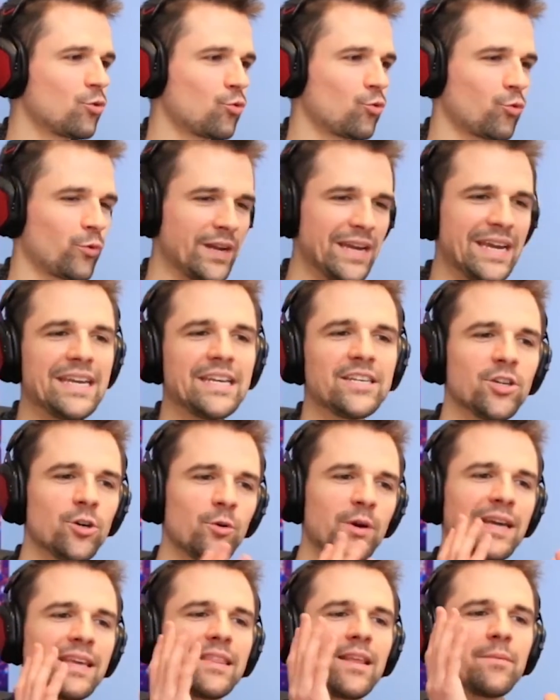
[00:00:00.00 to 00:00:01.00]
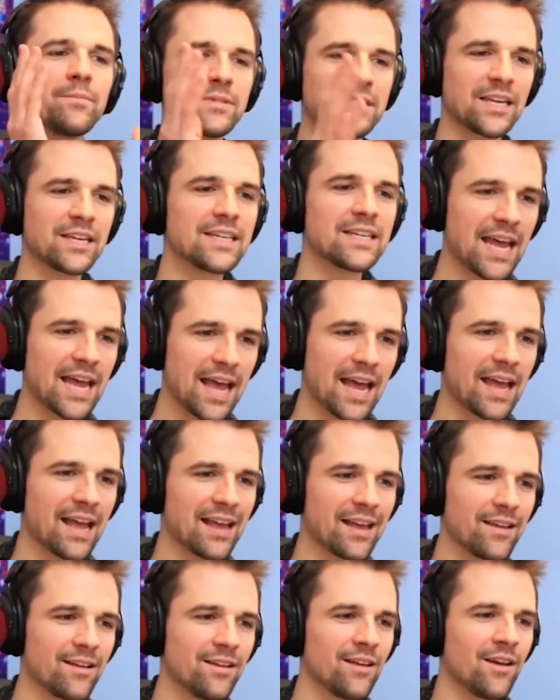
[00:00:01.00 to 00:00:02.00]
redoing them
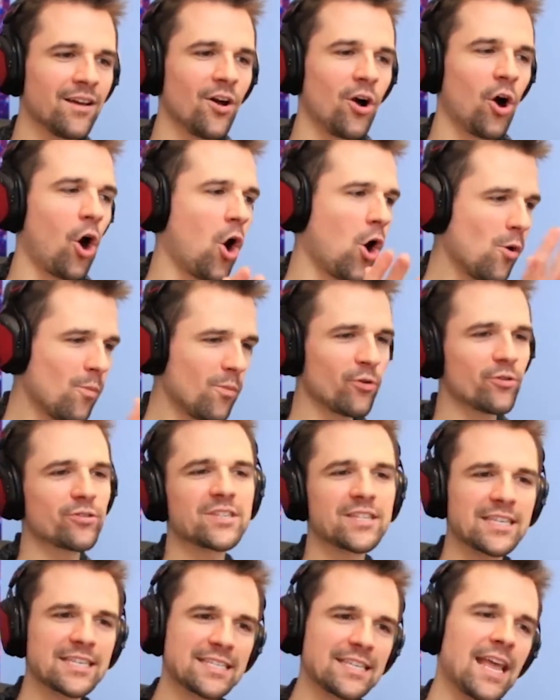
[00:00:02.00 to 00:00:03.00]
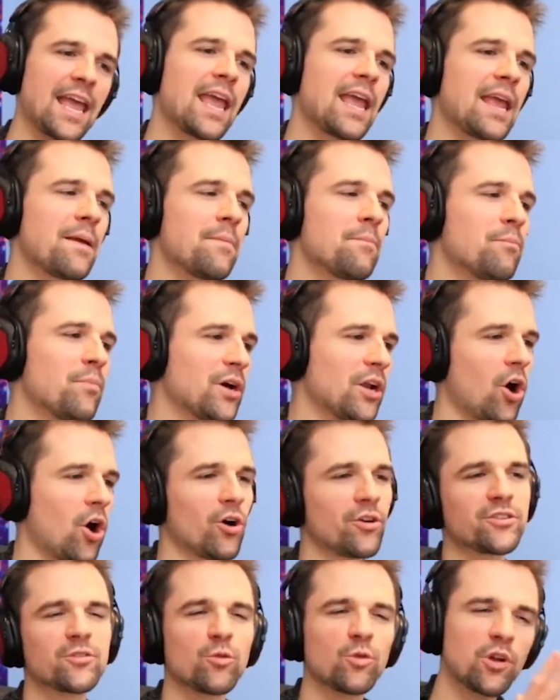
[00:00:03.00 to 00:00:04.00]
today, almost the same, but
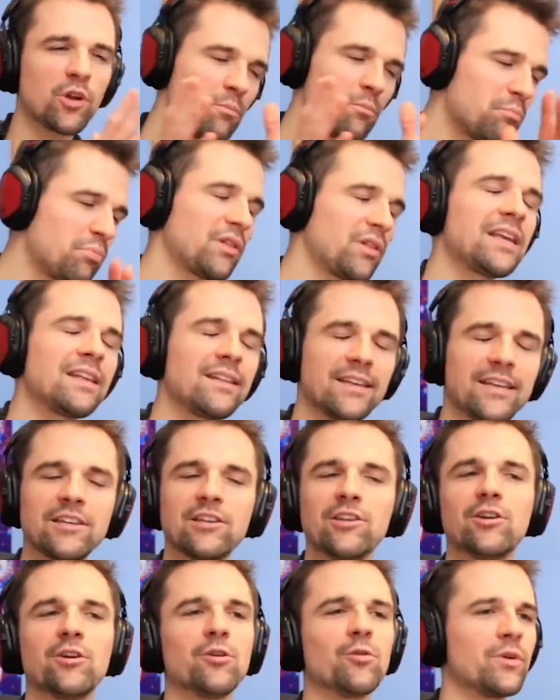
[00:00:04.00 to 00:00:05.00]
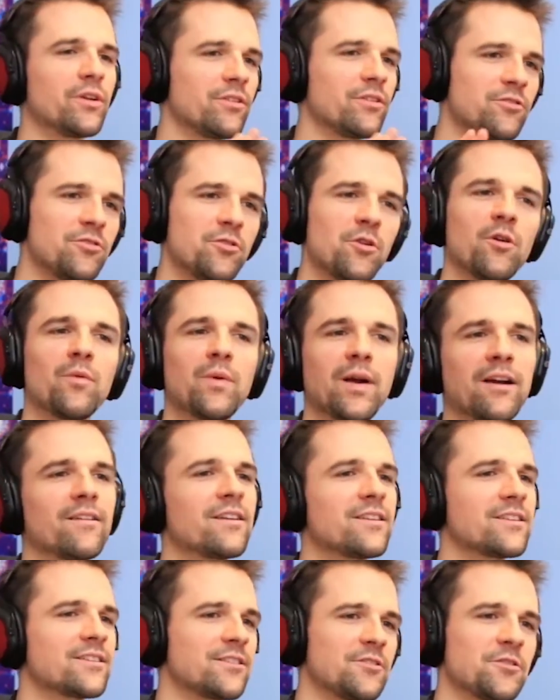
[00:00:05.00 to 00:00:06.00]
also completely new with new
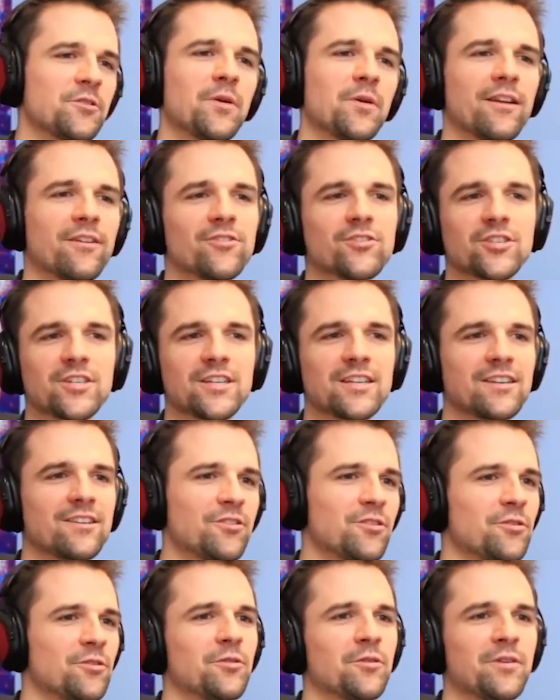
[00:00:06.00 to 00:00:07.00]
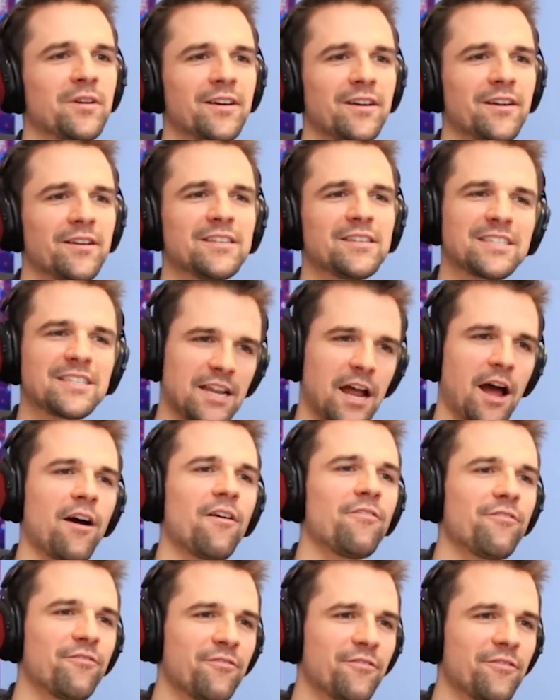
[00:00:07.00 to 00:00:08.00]
awareness and new energy and new
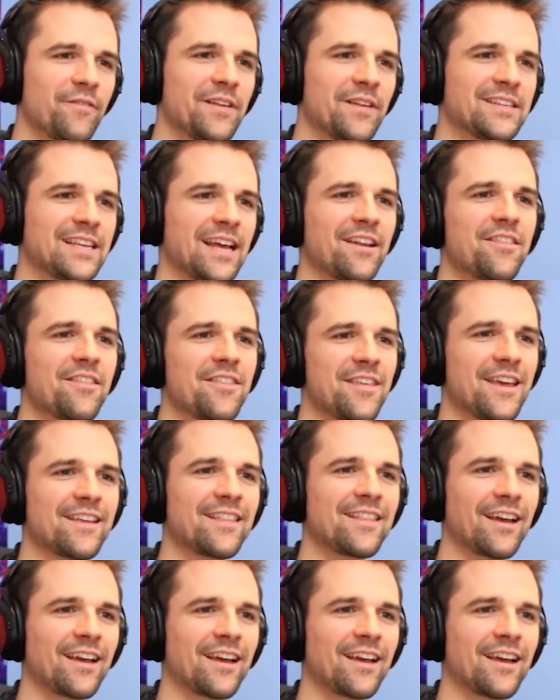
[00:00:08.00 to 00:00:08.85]
stuff? Is that a thing that could